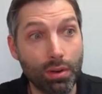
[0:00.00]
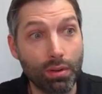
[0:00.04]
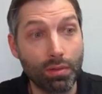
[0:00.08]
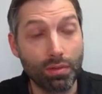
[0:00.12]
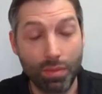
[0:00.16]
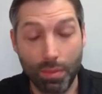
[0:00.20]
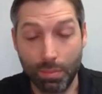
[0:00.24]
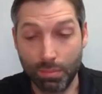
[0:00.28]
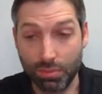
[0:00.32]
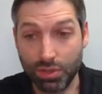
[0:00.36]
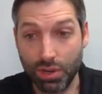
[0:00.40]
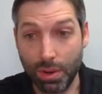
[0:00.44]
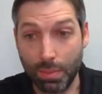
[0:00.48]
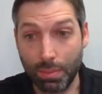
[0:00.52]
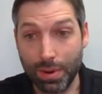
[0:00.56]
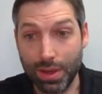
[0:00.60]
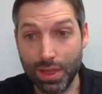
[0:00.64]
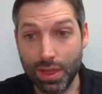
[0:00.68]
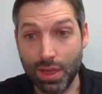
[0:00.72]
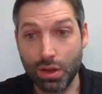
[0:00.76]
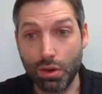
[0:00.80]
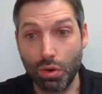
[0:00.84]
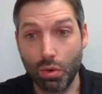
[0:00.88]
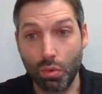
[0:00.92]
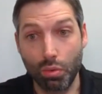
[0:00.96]
from somebody
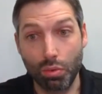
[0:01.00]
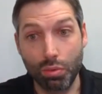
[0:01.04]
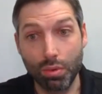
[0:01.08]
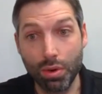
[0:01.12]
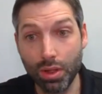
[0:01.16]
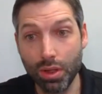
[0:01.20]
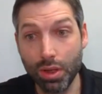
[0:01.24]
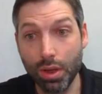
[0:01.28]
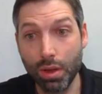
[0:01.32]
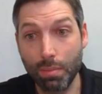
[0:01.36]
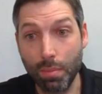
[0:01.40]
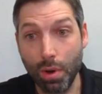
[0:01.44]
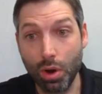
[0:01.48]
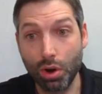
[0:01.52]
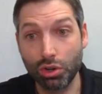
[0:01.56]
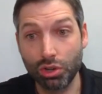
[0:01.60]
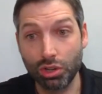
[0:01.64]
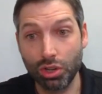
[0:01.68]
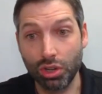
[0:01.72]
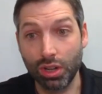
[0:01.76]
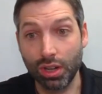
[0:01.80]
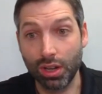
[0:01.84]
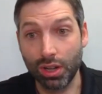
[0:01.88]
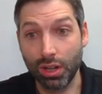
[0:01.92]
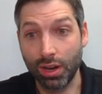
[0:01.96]
that you're really
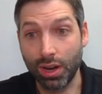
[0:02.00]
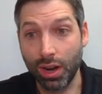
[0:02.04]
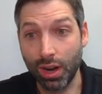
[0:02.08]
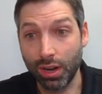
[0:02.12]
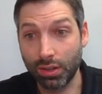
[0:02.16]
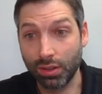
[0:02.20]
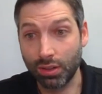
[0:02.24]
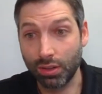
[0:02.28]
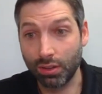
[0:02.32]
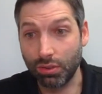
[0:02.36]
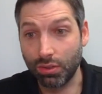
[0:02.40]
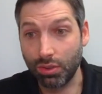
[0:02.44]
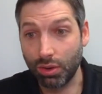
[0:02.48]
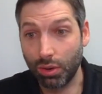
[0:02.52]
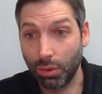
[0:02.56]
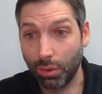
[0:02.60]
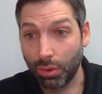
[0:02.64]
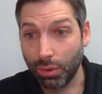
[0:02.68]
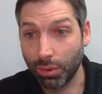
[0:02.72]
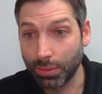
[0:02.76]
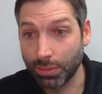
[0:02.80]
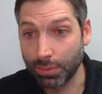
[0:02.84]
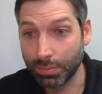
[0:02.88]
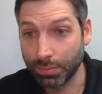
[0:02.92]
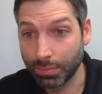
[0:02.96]
emotionally connected
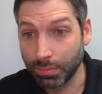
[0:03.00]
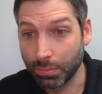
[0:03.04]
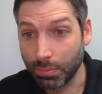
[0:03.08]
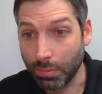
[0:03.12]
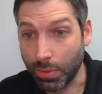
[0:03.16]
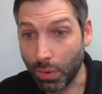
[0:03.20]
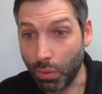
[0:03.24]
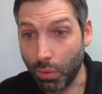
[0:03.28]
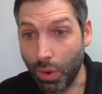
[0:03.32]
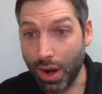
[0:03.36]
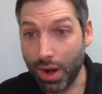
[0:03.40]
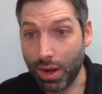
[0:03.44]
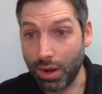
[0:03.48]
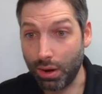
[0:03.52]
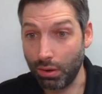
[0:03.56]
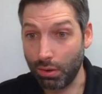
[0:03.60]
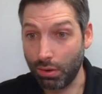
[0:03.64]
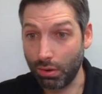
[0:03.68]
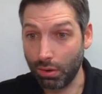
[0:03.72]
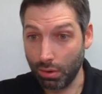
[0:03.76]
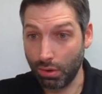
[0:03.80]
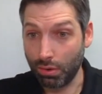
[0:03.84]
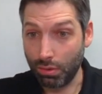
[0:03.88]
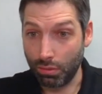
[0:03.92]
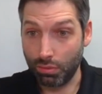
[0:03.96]
to, right?
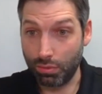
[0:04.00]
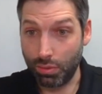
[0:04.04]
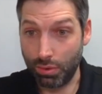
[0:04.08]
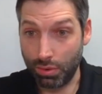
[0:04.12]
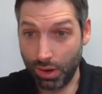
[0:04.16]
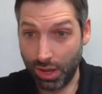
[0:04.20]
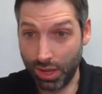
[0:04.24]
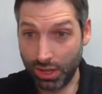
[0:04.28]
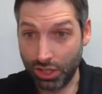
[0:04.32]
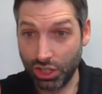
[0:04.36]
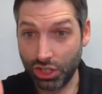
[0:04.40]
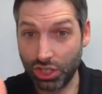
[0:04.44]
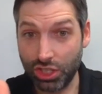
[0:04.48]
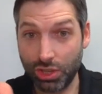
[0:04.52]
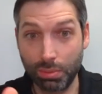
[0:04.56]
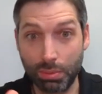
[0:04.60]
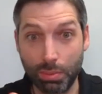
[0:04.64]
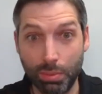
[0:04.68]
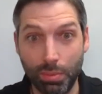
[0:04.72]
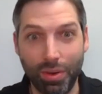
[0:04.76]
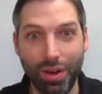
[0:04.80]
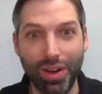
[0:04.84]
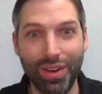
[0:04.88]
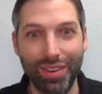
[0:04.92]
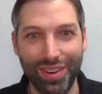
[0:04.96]
Relationships
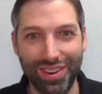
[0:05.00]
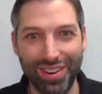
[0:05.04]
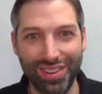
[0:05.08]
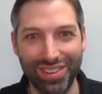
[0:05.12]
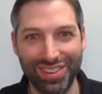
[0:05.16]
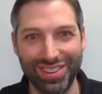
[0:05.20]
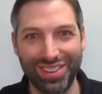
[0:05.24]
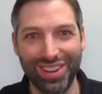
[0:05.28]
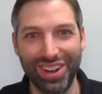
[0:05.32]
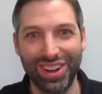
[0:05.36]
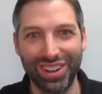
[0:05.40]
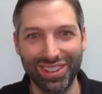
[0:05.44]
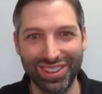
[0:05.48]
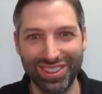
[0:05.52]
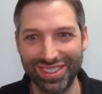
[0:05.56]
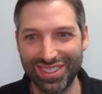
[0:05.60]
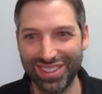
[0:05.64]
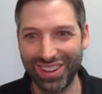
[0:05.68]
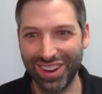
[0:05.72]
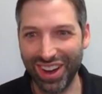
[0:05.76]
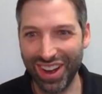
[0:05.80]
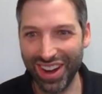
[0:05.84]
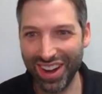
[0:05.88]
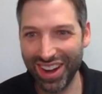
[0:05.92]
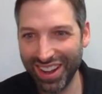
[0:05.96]
without results,
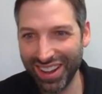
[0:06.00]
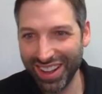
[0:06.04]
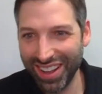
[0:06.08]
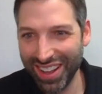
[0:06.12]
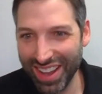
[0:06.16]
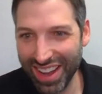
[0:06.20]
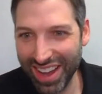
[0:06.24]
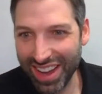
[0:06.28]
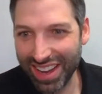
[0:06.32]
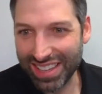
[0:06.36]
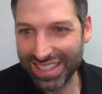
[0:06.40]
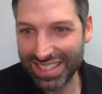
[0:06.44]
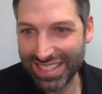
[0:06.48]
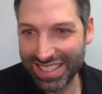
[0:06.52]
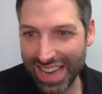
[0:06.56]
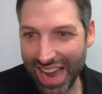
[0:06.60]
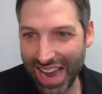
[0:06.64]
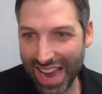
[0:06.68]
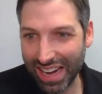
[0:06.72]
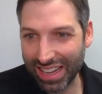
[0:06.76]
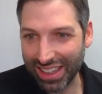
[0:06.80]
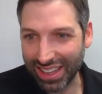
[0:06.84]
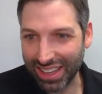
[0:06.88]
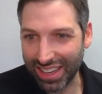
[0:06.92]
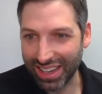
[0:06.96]
Todd.
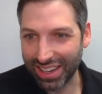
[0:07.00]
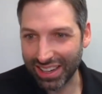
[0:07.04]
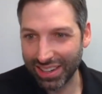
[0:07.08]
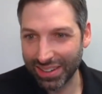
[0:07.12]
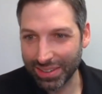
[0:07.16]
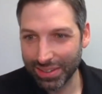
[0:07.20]
Exactly.